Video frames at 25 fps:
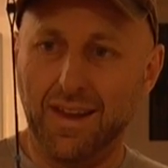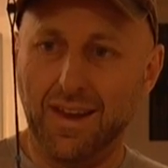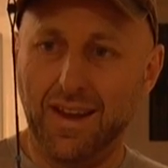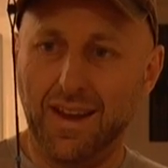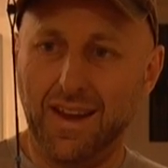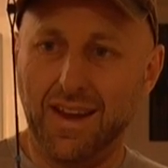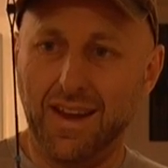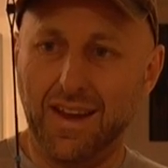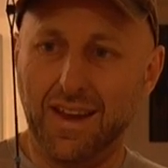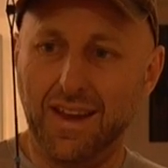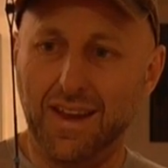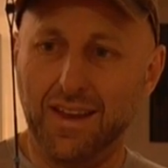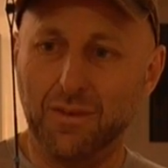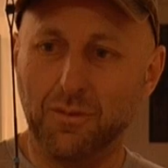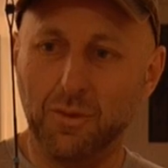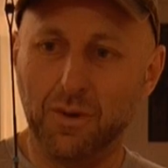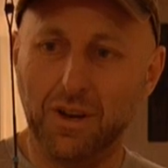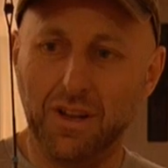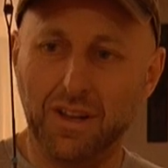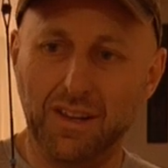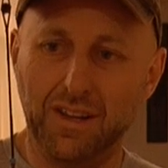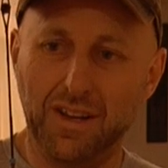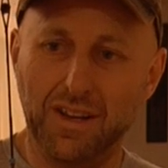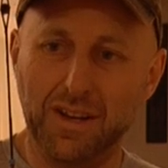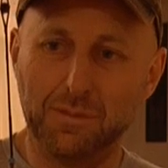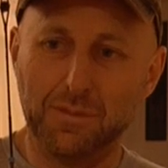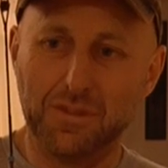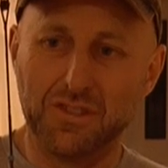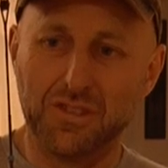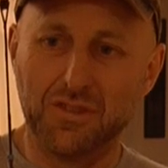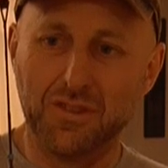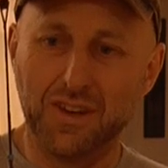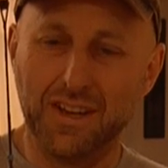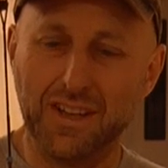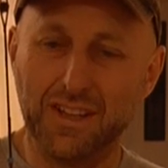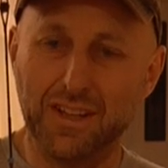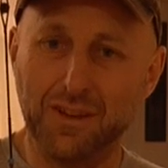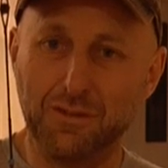And when I line up the
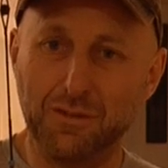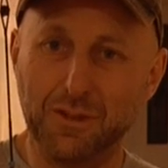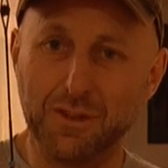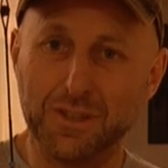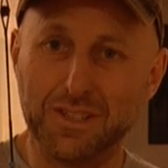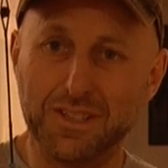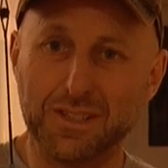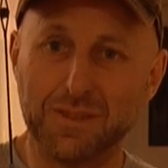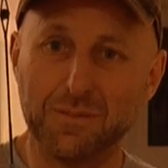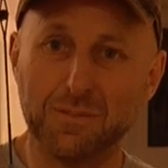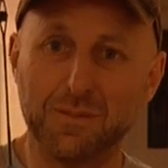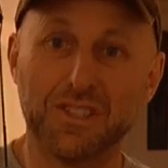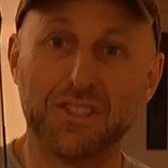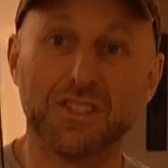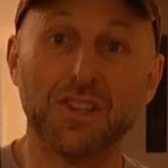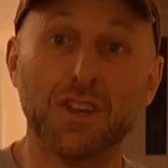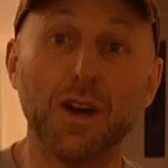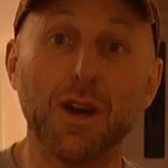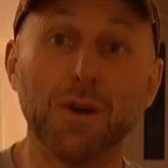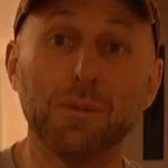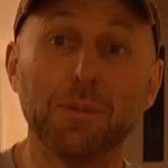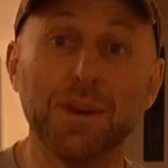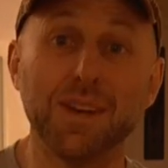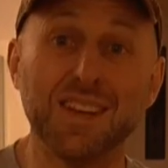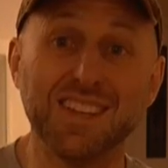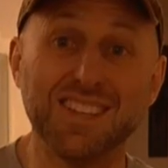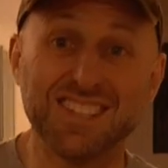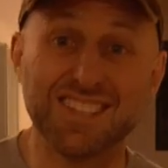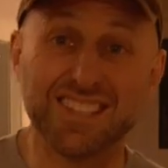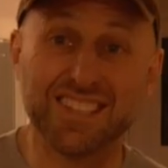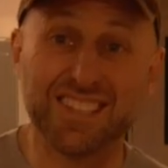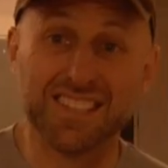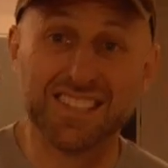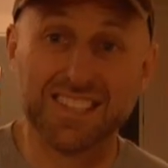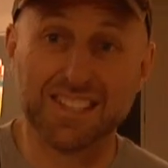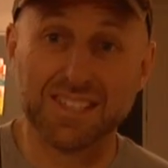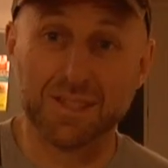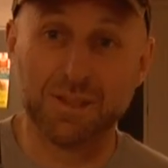string level, the scope is
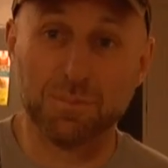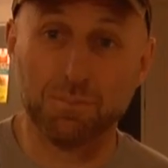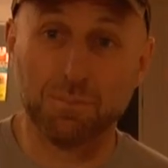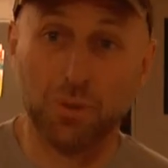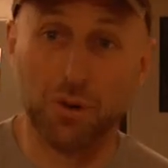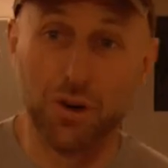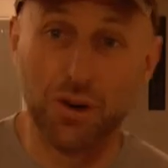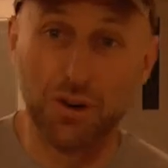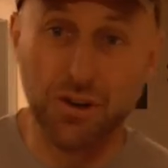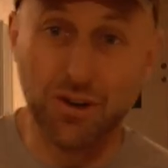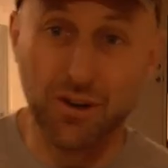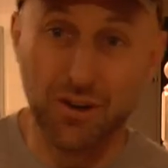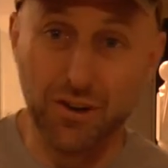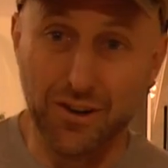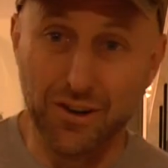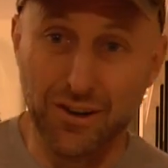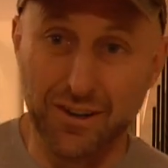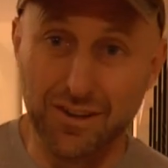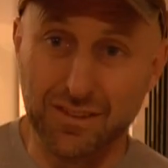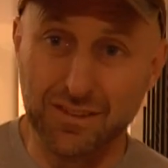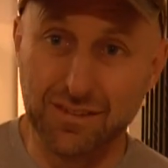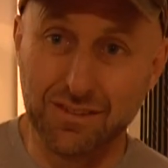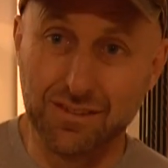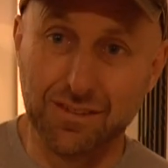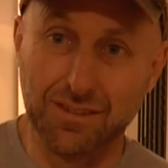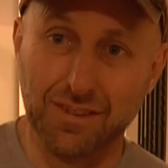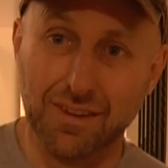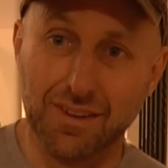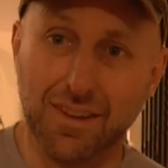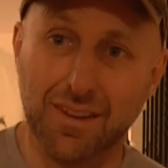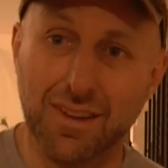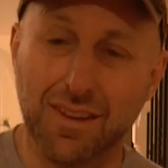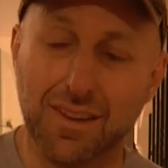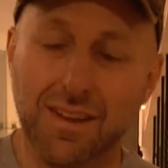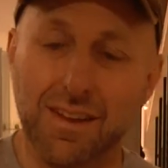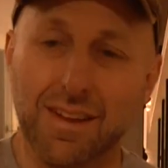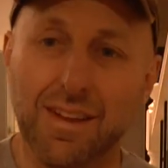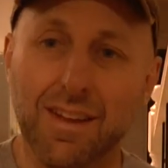spot on.
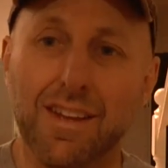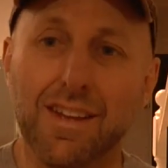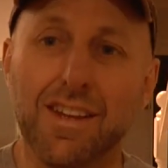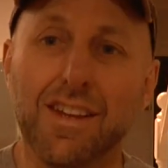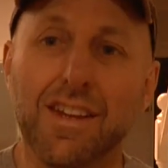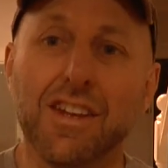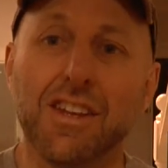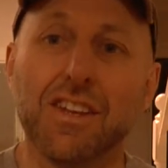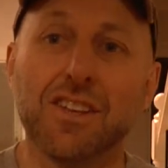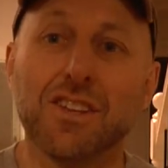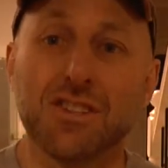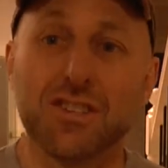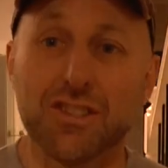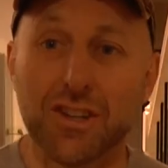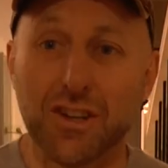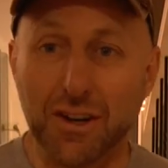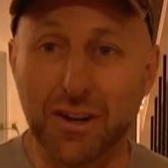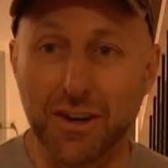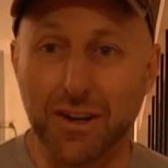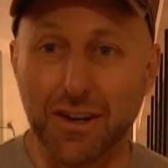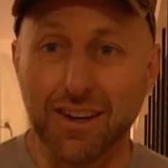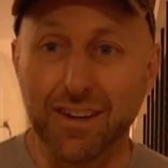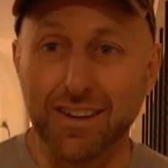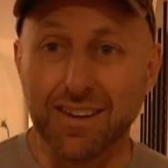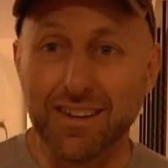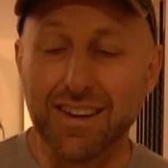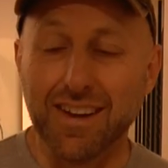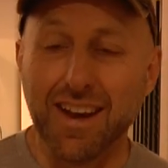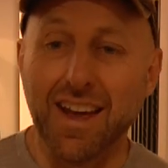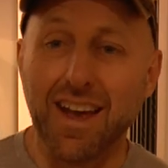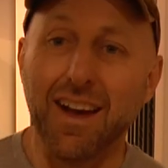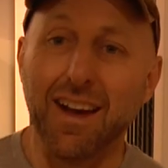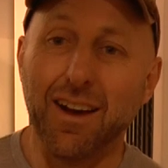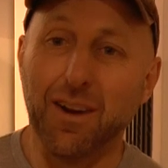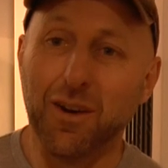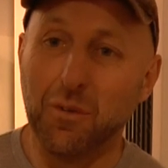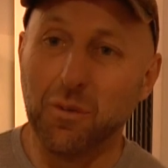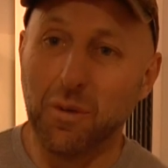So
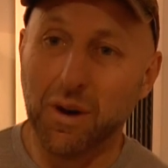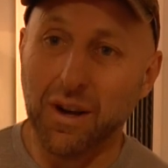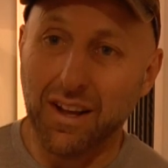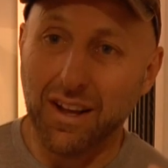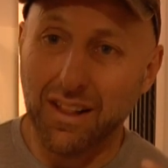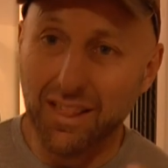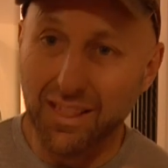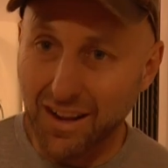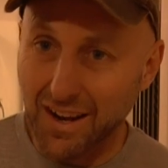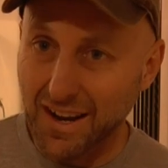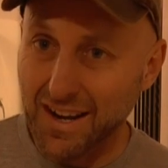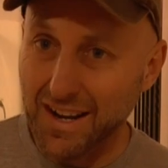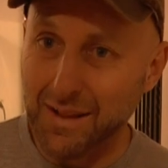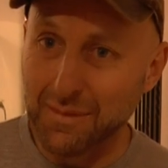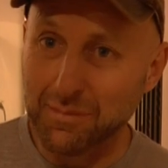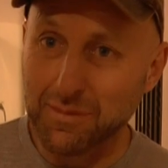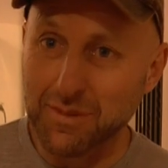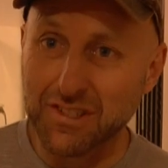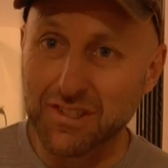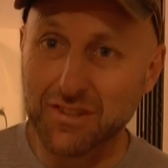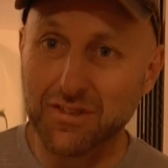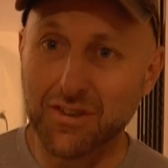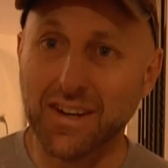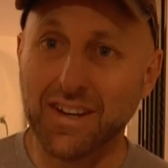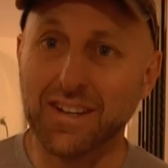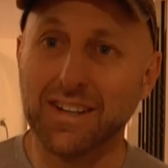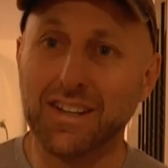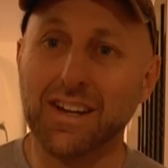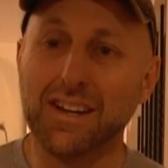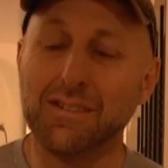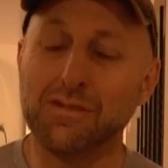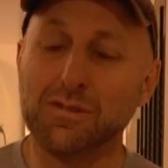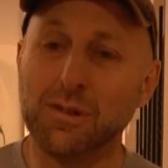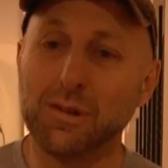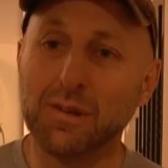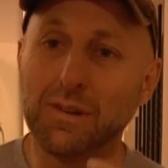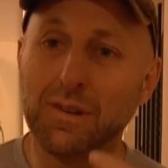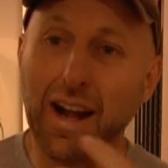now when I line up the string
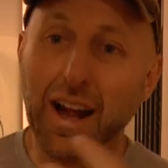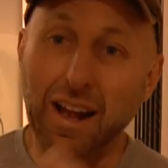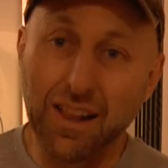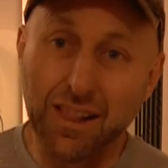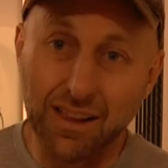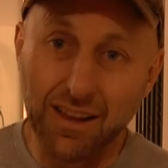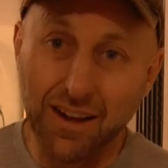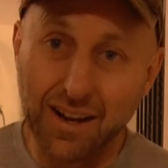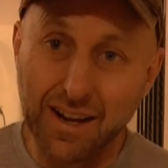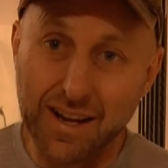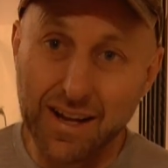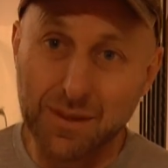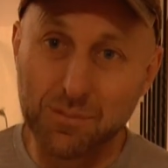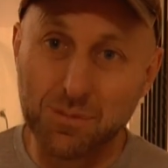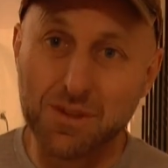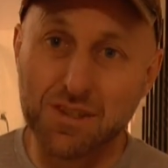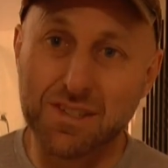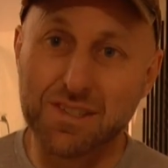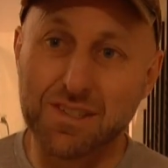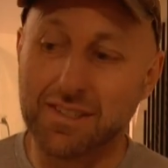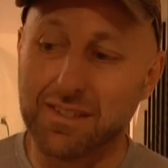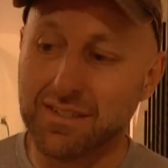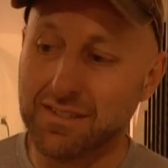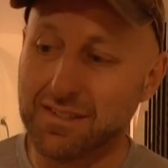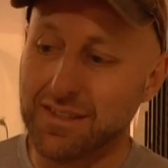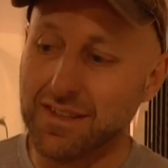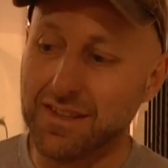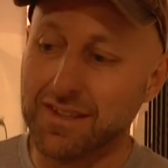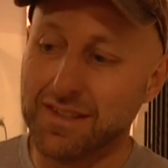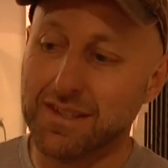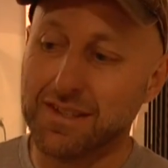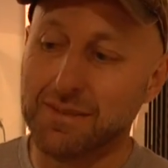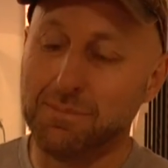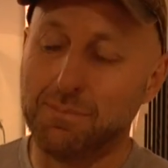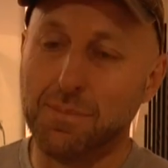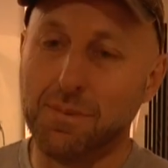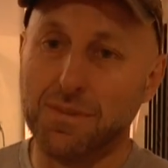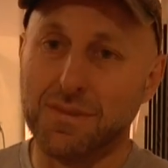level, I line up the
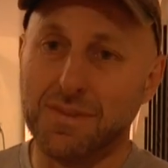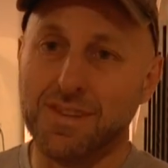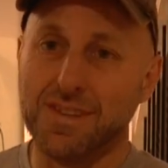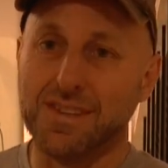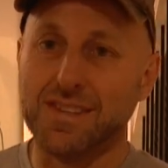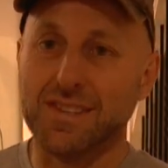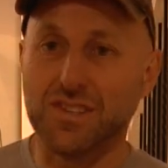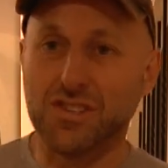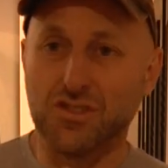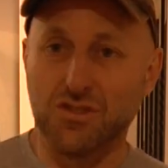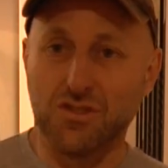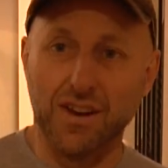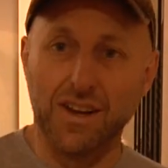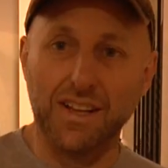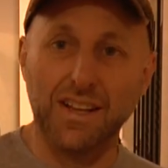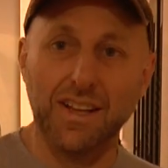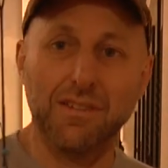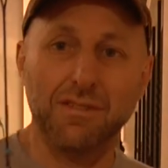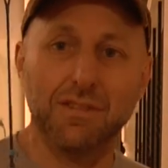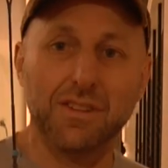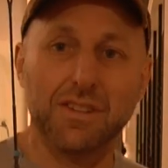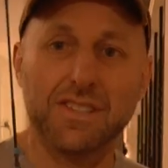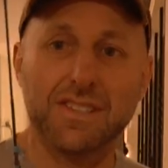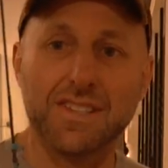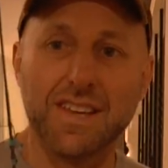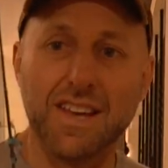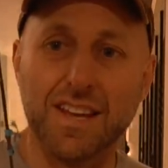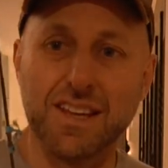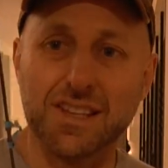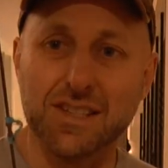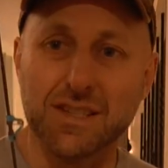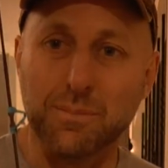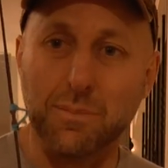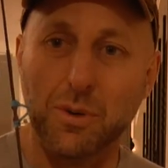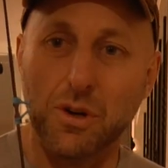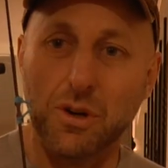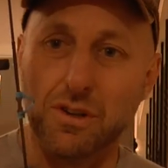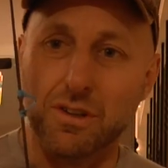string level is now
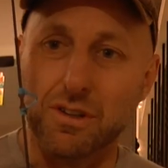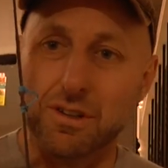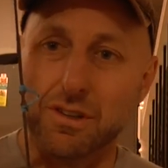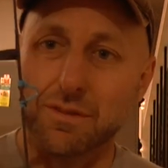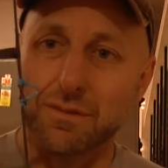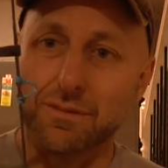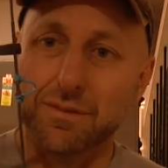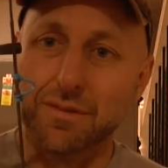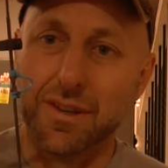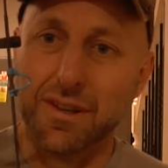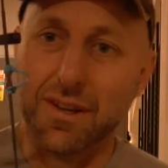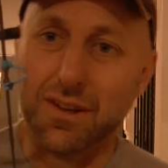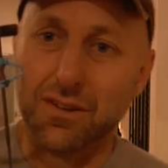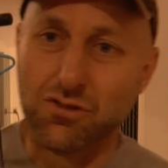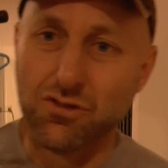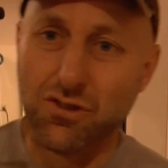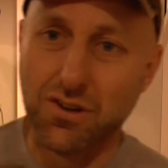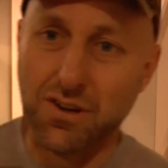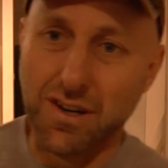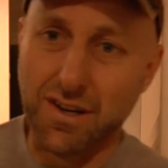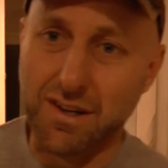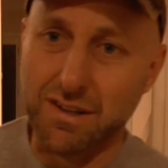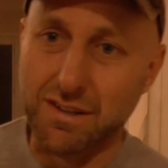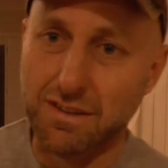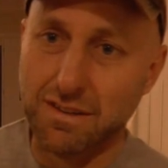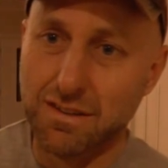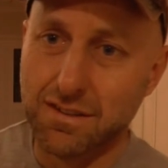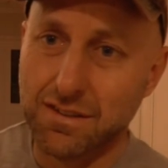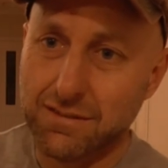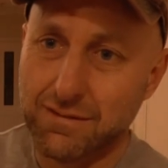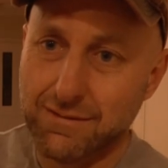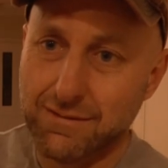spot on. I'll try and